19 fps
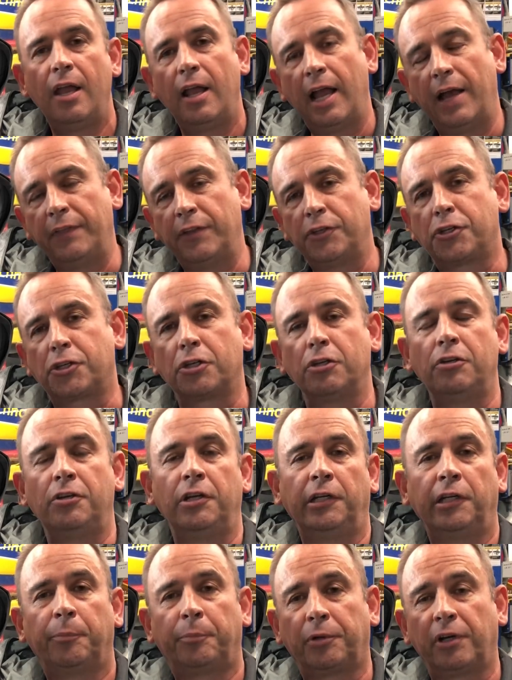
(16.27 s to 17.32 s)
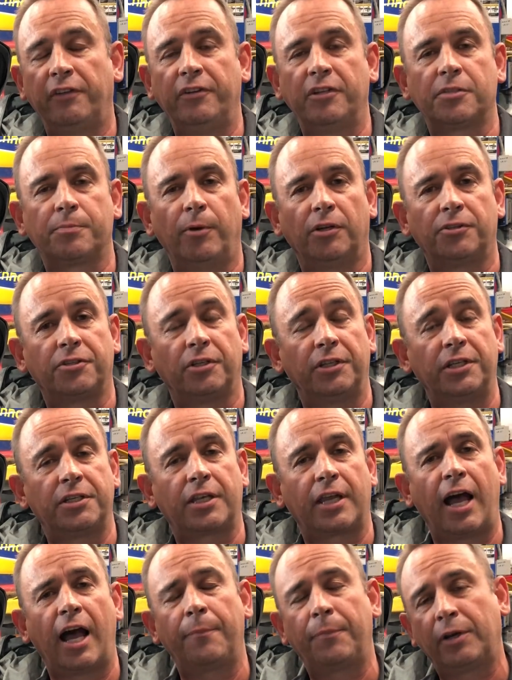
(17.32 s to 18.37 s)
and the tune and the previous mods on this
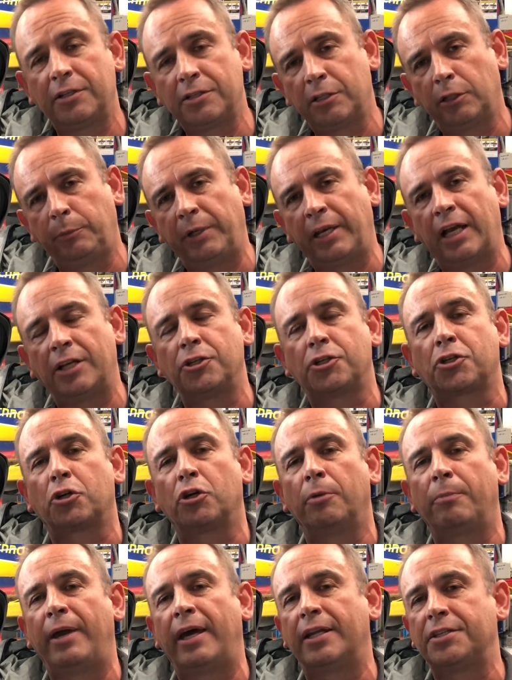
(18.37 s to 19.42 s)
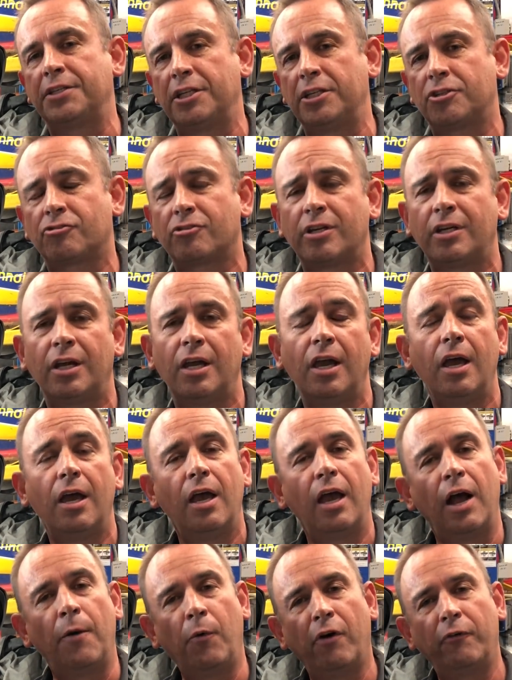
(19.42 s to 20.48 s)
car because he's a little bit unsure about its history.
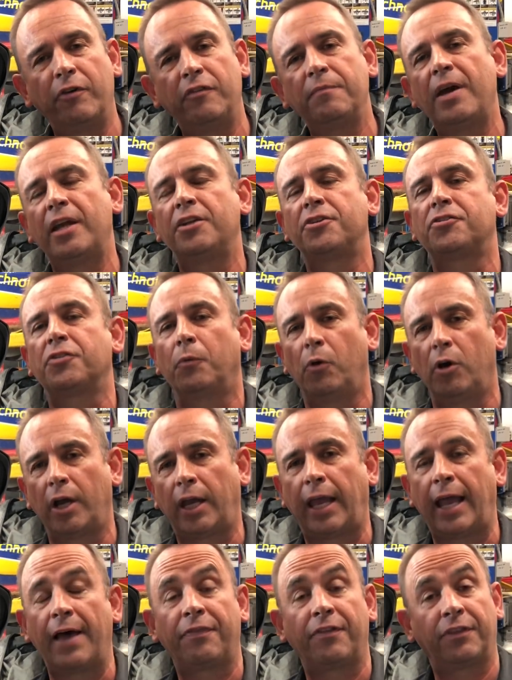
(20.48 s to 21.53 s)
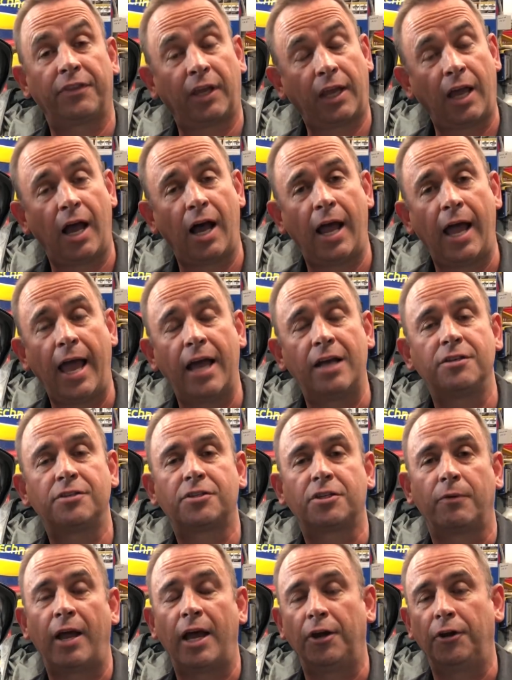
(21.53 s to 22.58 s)
And what we've managed to work out that the car has,
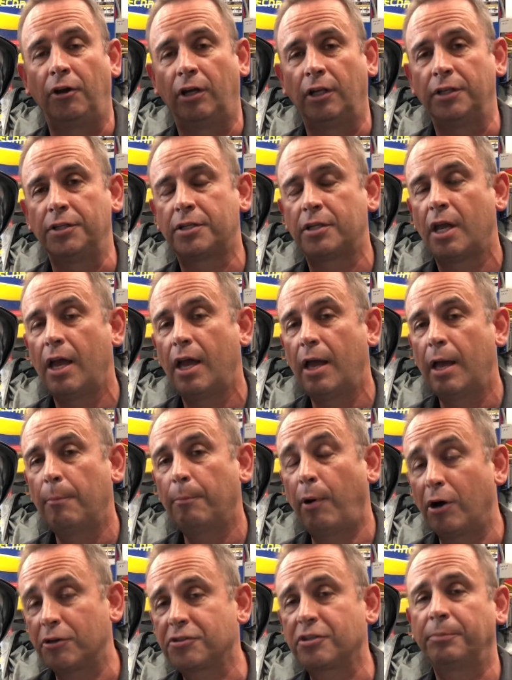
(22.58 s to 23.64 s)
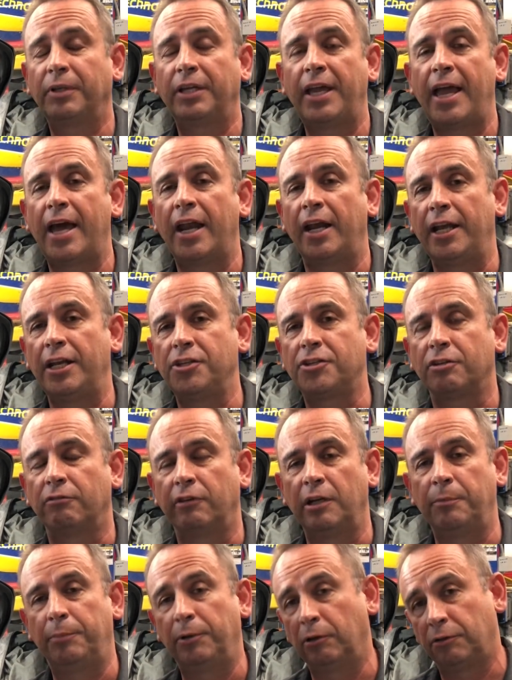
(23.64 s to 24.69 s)
to our knowledge, possibly had an engine
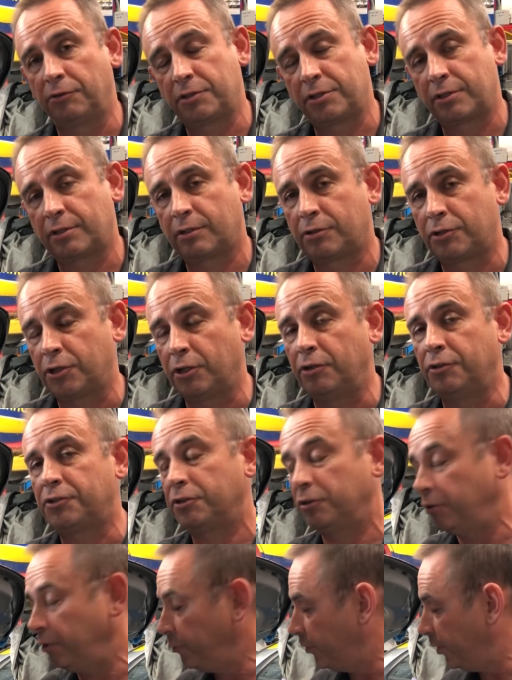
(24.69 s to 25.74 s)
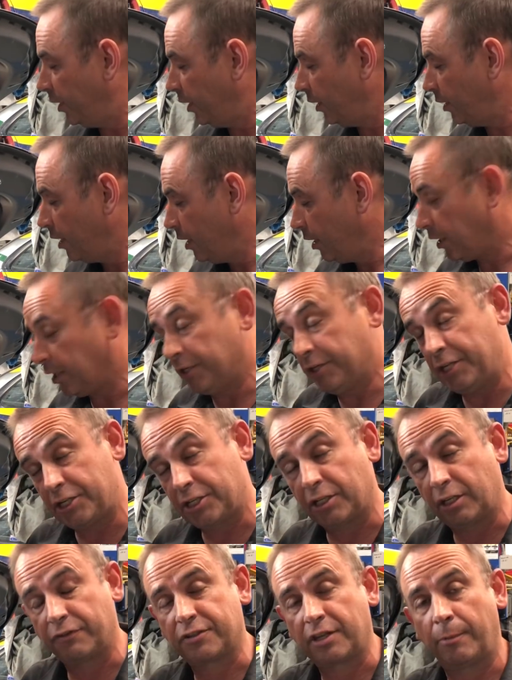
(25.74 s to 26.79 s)
rebuild due to the
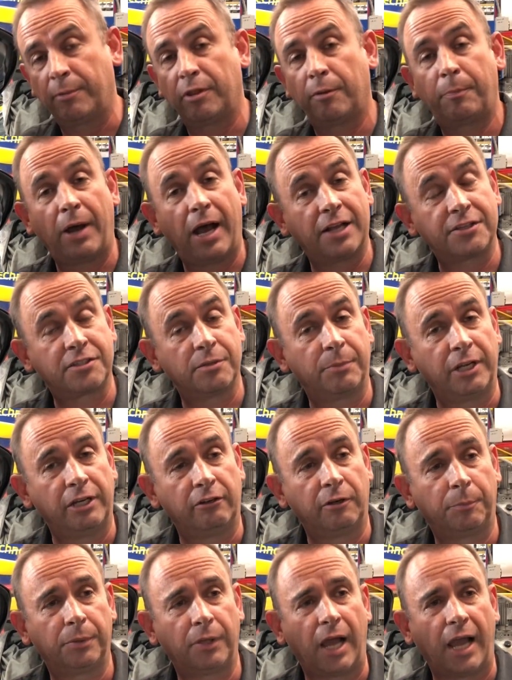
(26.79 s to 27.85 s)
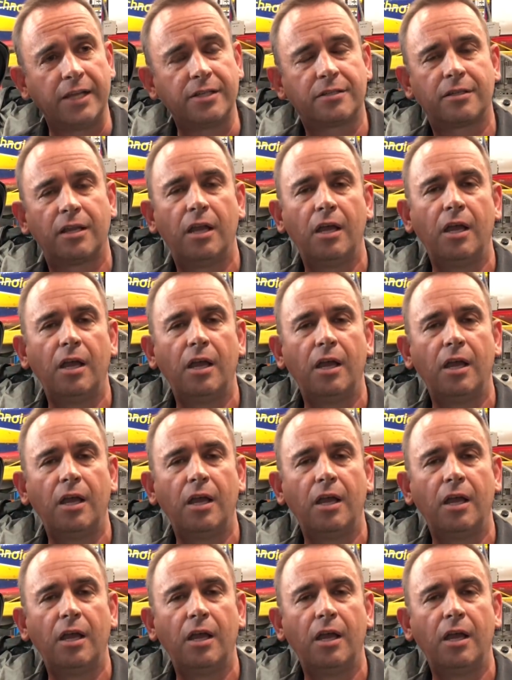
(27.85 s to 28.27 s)
condition of some of the parts have been replaced.